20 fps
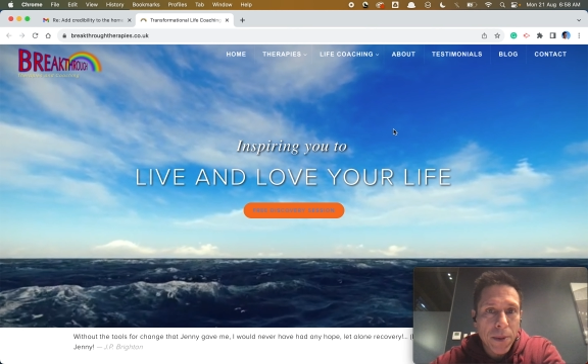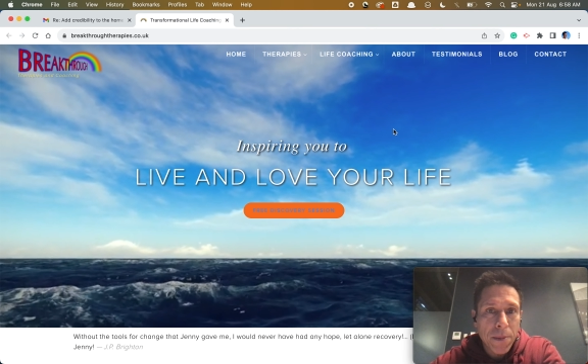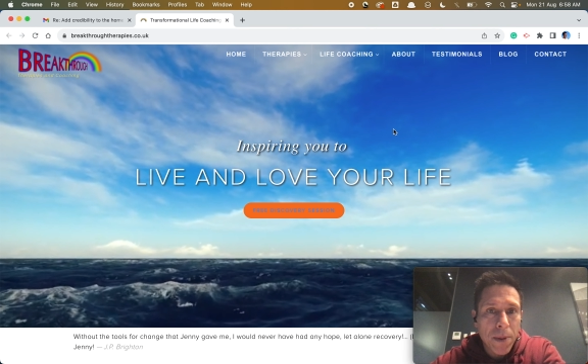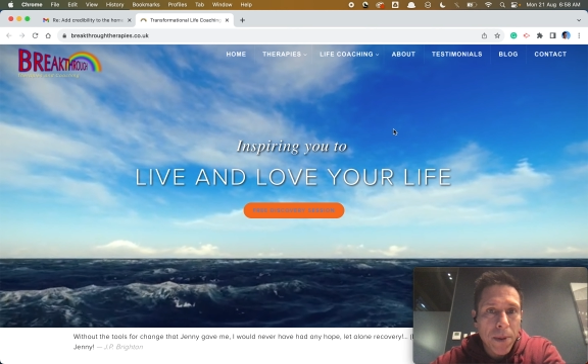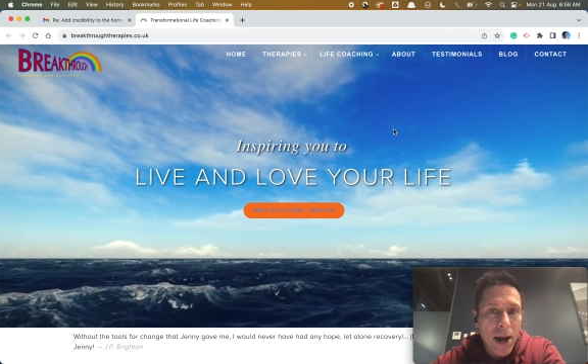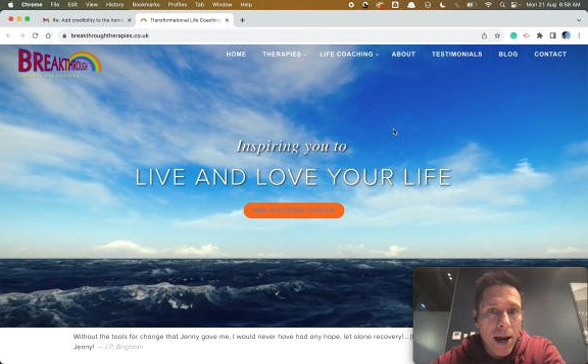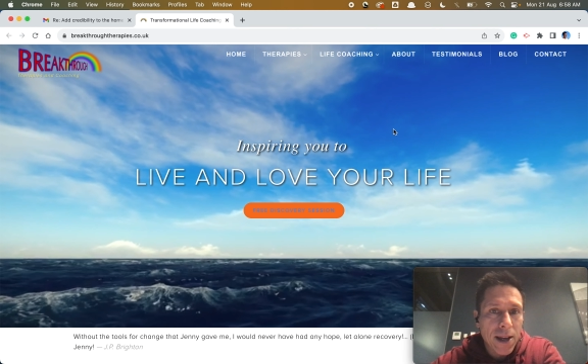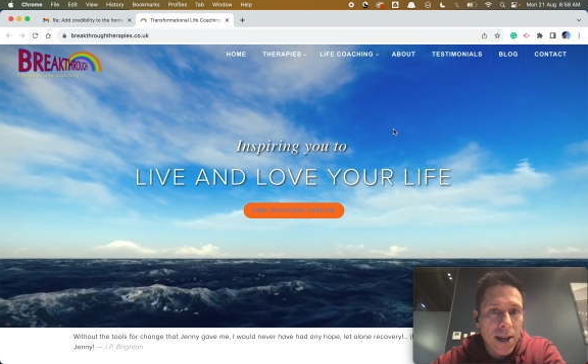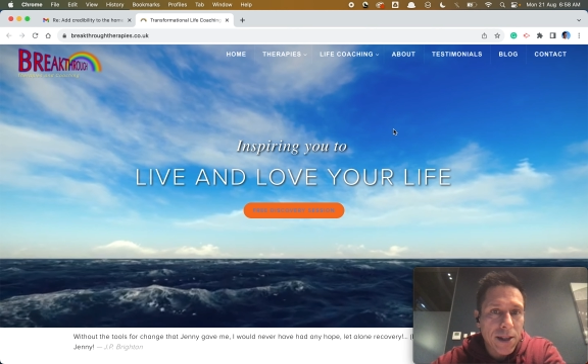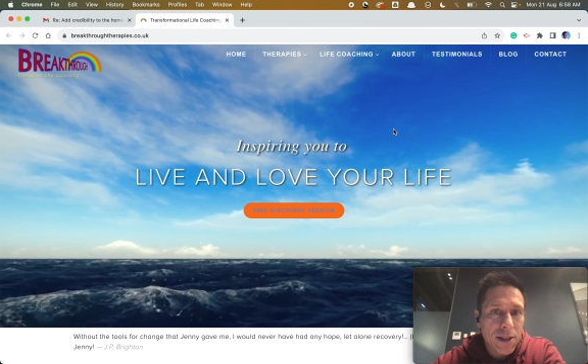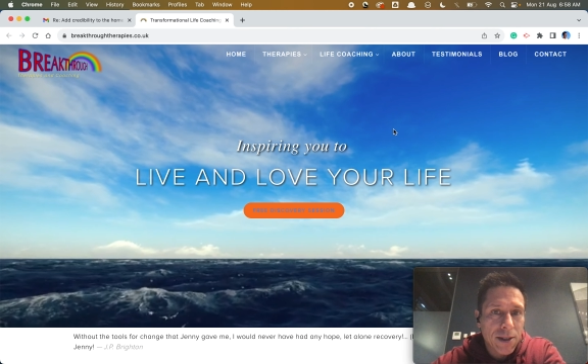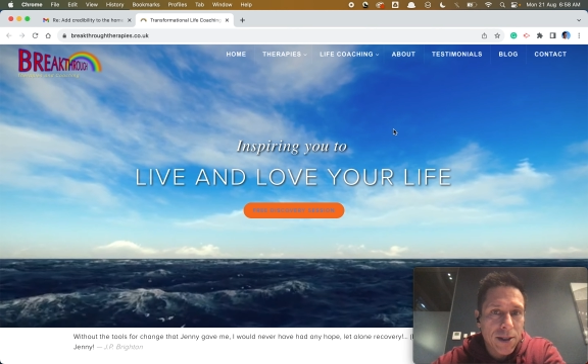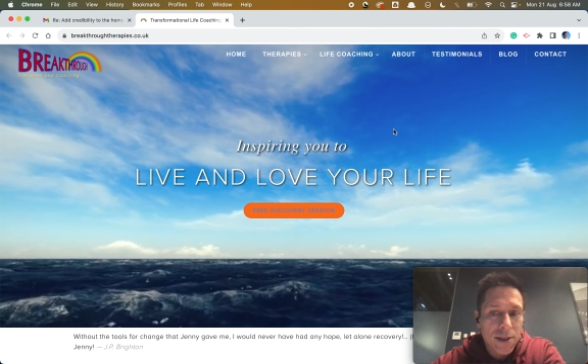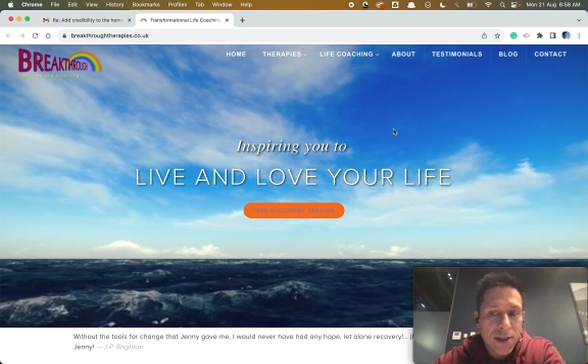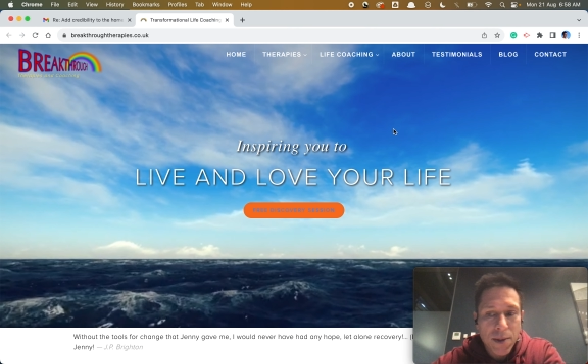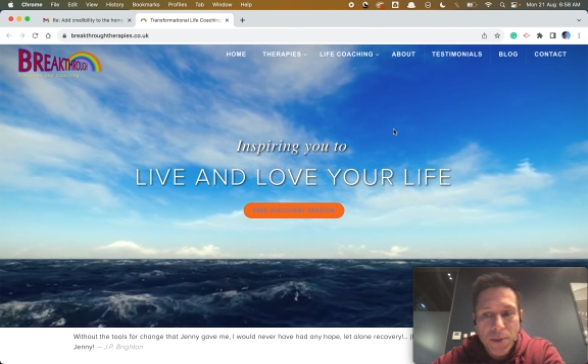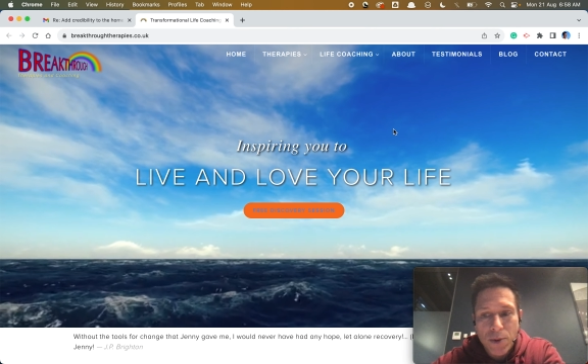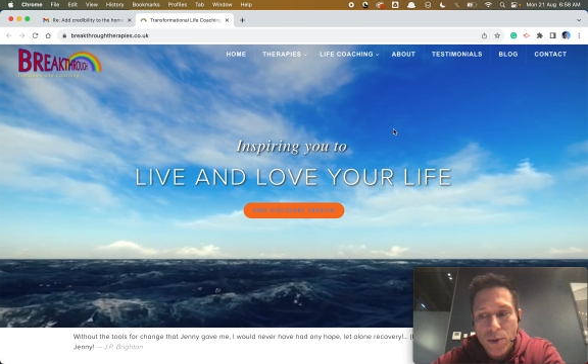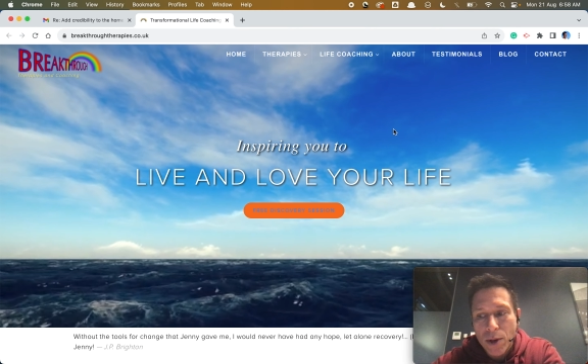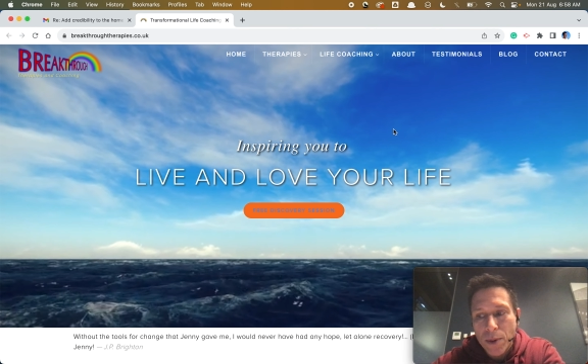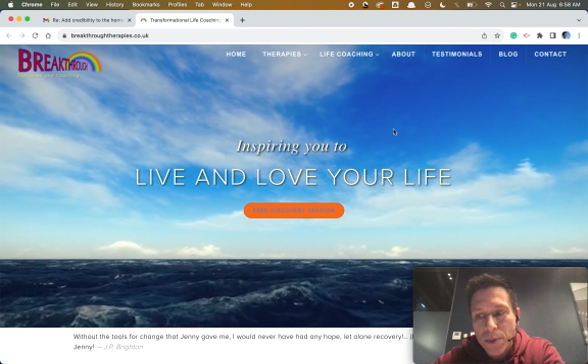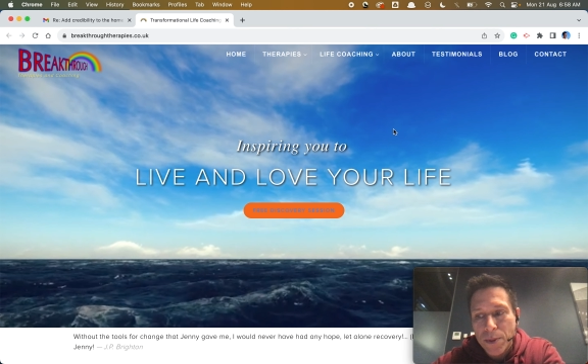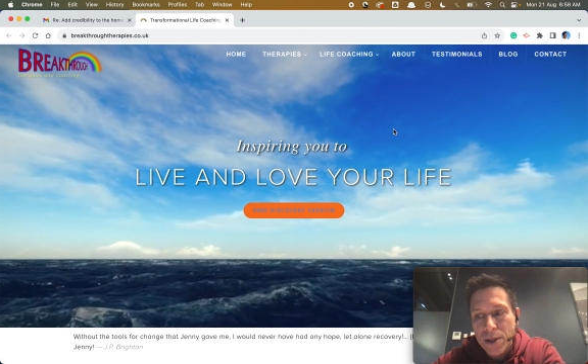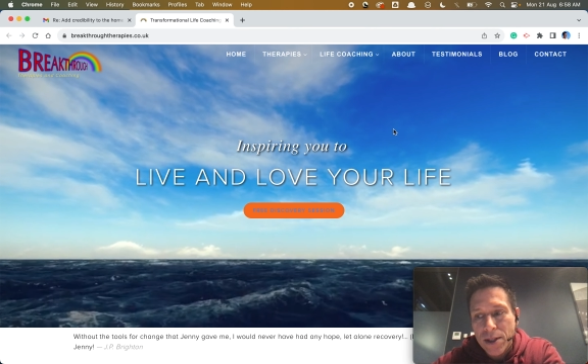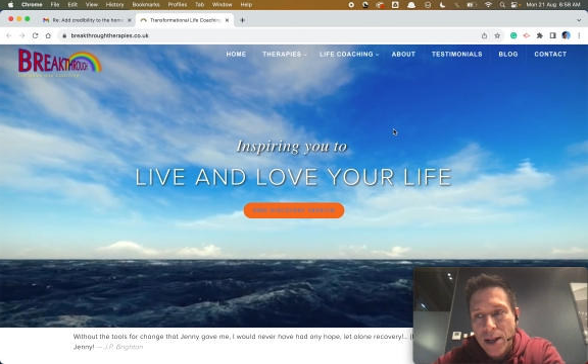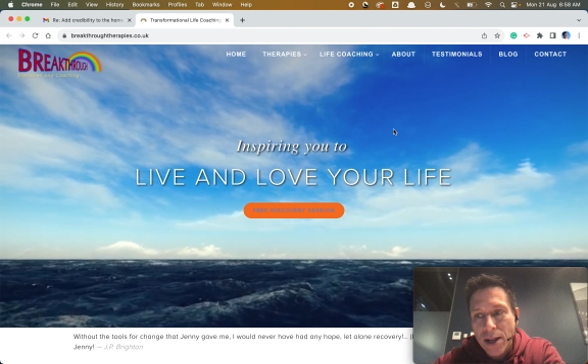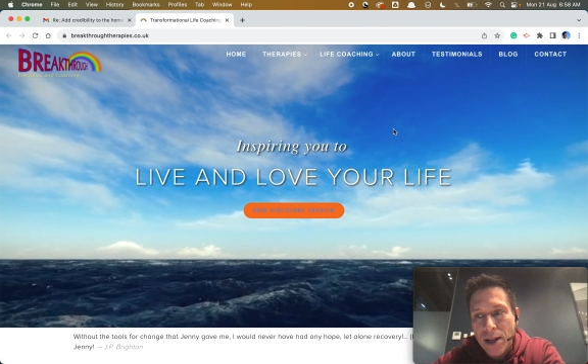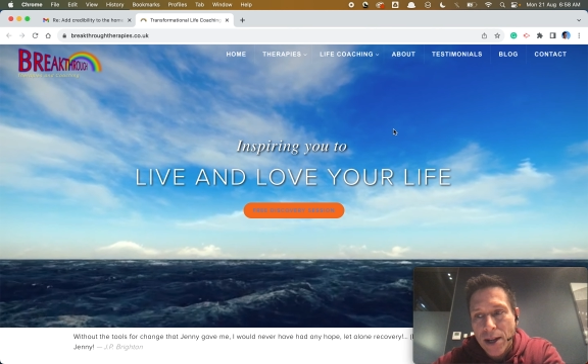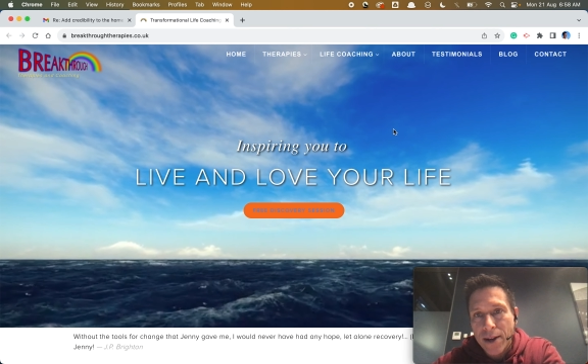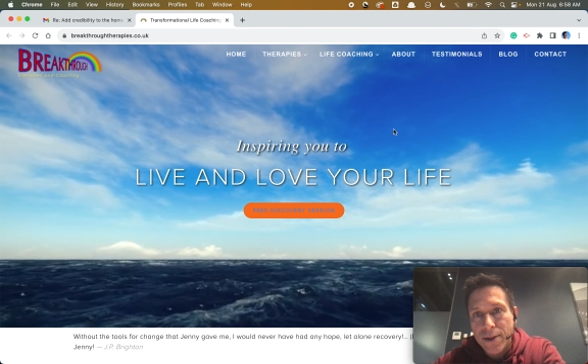biased because I'm a web
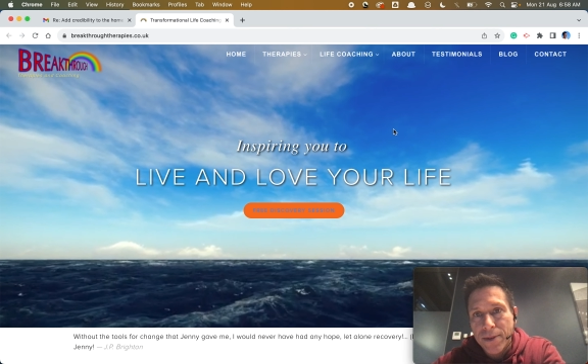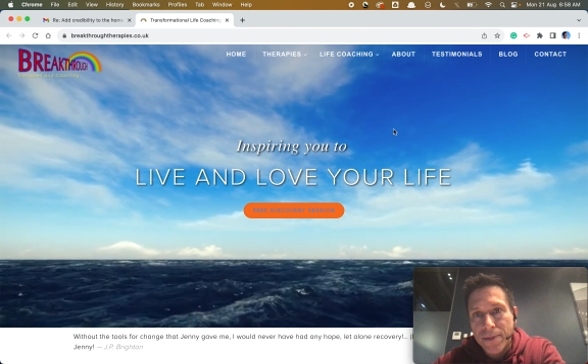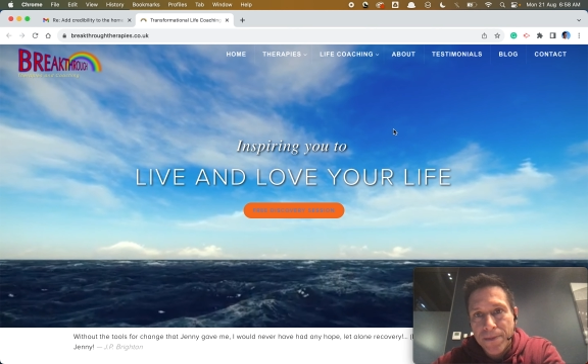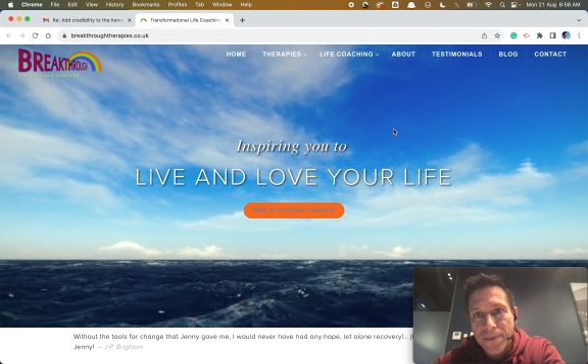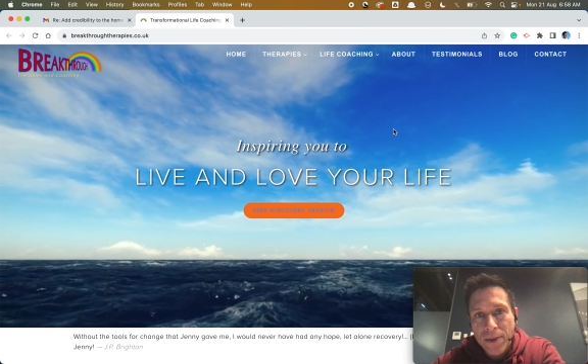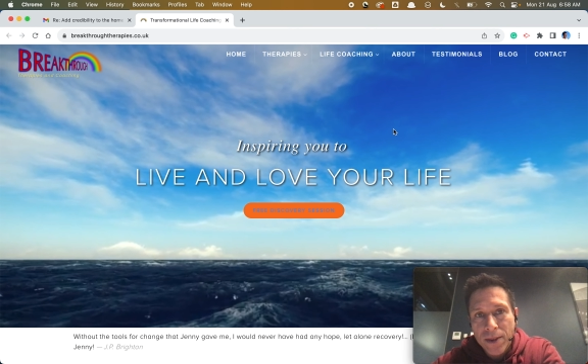designer.